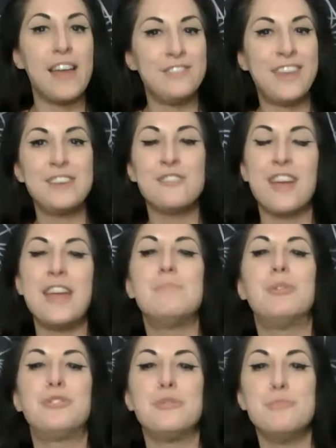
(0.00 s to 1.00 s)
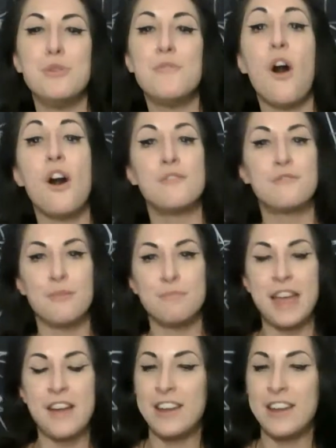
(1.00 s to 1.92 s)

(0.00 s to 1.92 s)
And then you're able to move on from there.